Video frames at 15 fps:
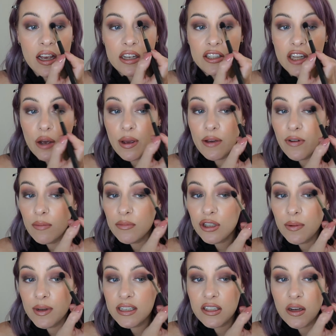So if I'm
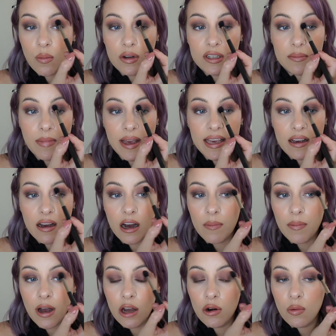doing someone's
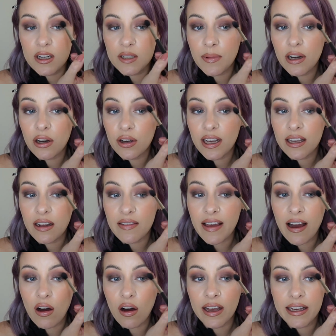makeup, I'll always be looking at
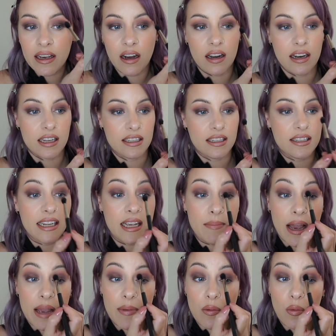their eye colour to see
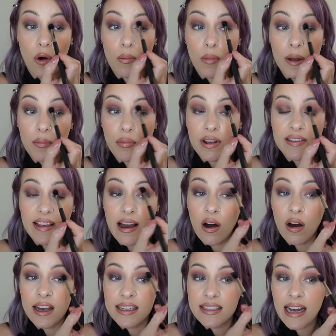maybe what might bring their
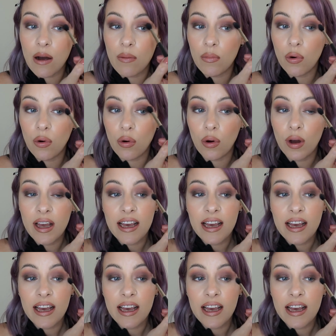eyes out more,